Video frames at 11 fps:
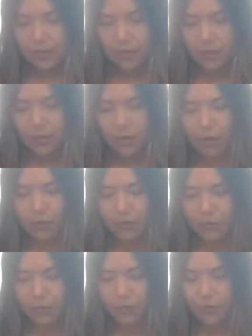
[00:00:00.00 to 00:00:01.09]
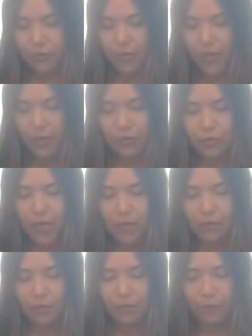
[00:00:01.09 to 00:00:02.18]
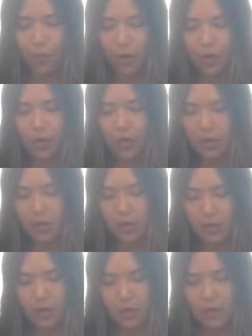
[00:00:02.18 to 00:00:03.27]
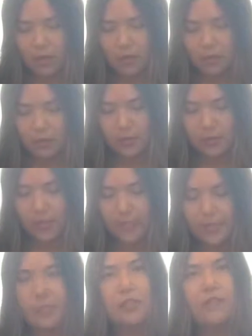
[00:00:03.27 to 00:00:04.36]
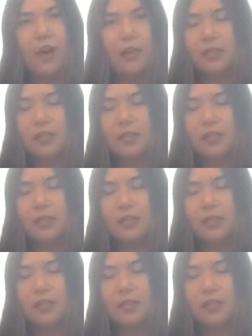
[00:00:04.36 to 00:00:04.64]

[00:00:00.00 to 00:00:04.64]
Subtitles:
There you go. So now you got 4 slices of hot